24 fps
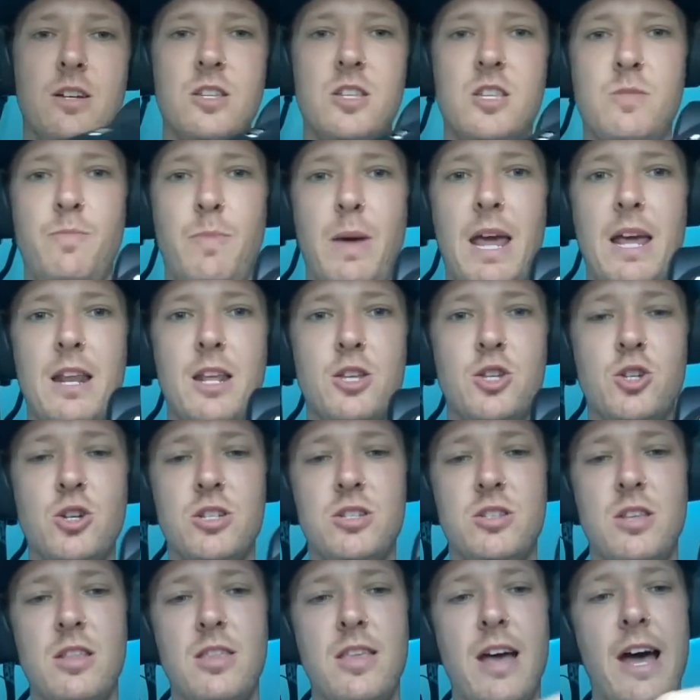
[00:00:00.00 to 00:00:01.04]
Yeah. Speed
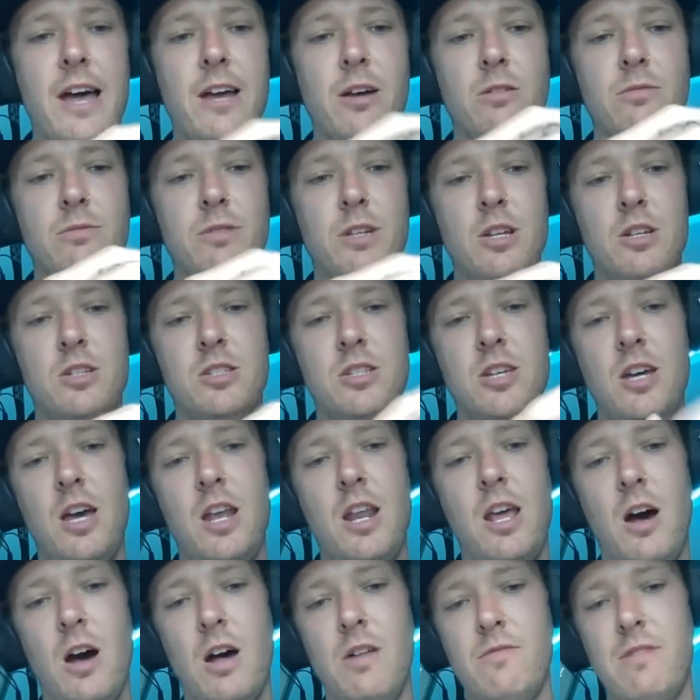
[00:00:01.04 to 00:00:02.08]
adjuster dial. You just
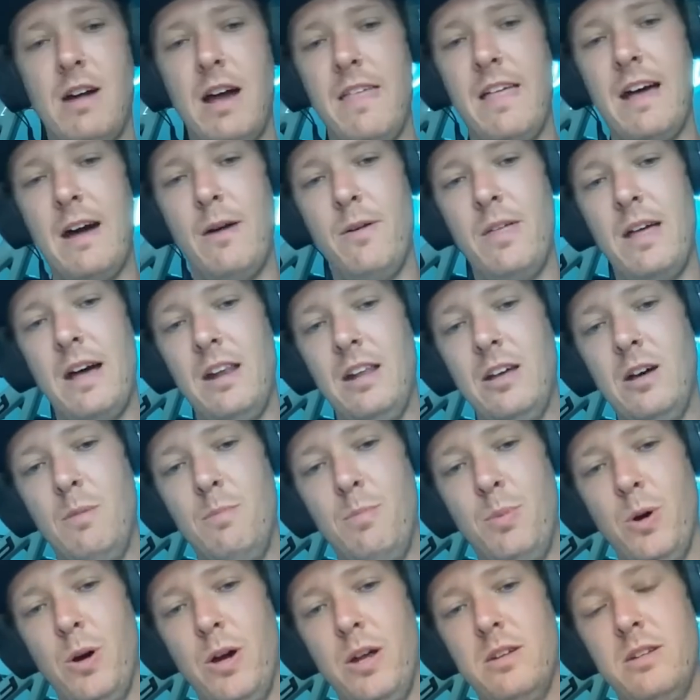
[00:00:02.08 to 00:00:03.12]
turn it on like that with that
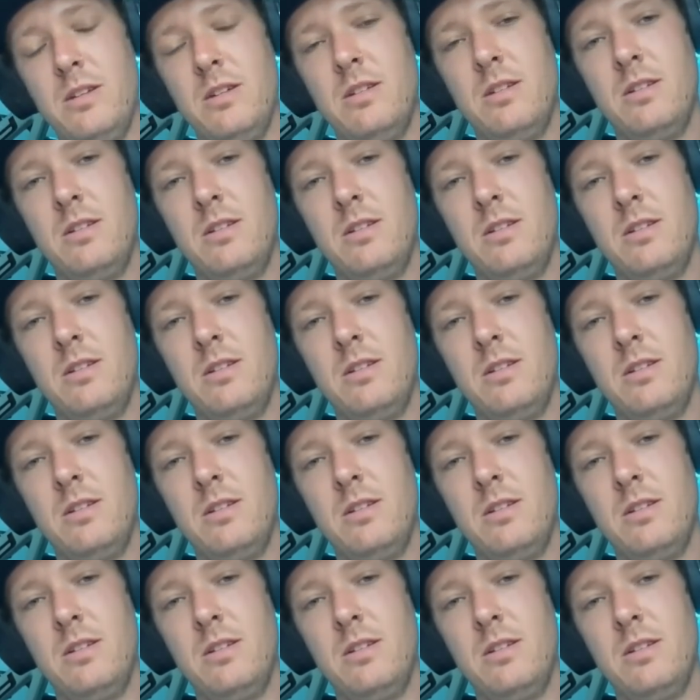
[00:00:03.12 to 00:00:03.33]
little button.